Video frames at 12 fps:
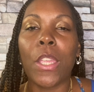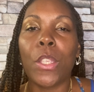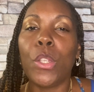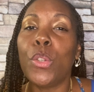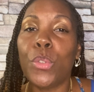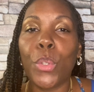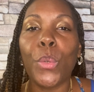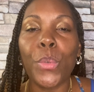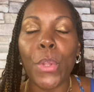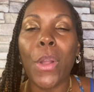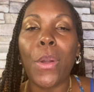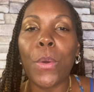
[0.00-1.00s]
You do
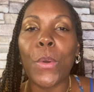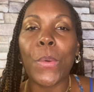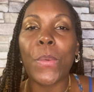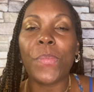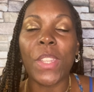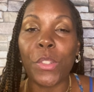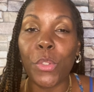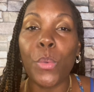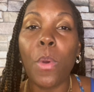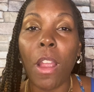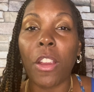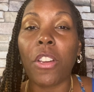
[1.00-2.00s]
know that
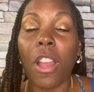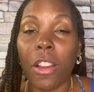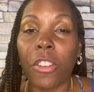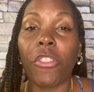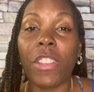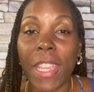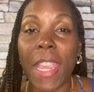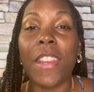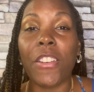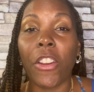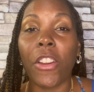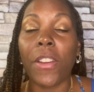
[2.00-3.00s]
you are a
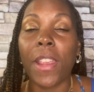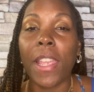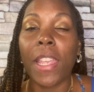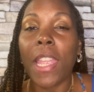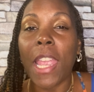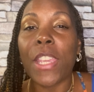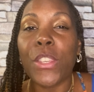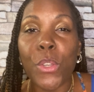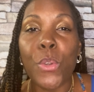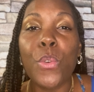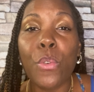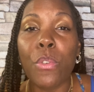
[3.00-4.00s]
creator and
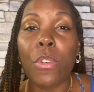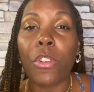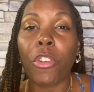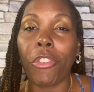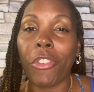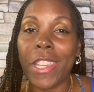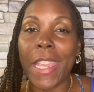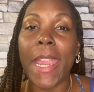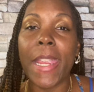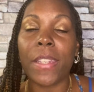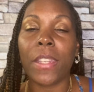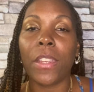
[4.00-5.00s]
you
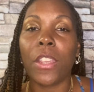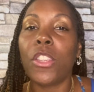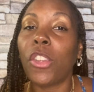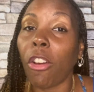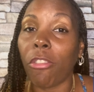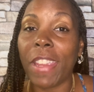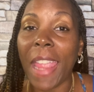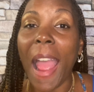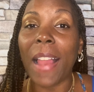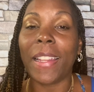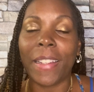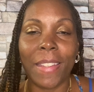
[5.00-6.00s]
create your
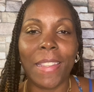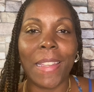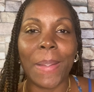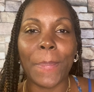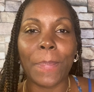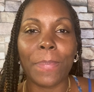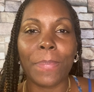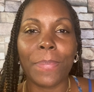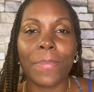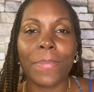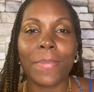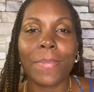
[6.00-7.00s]
reality.
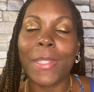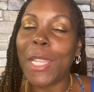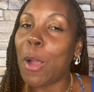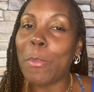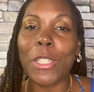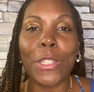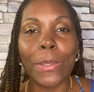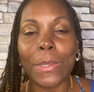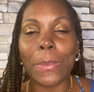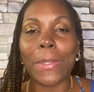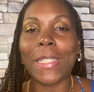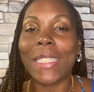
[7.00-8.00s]
Tell me, chosen
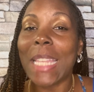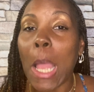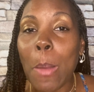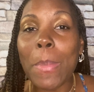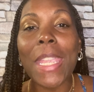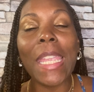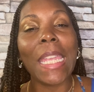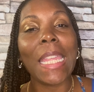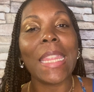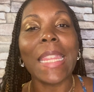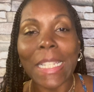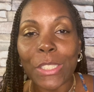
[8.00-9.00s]
ones, tell me
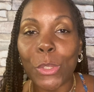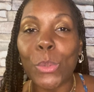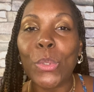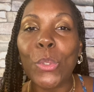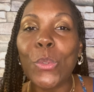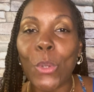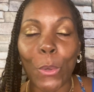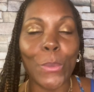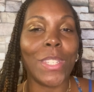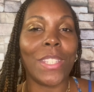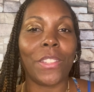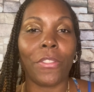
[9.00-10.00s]
that you do know
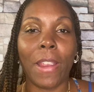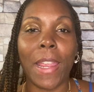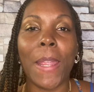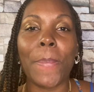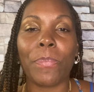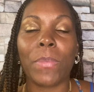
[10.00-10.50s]
this, right?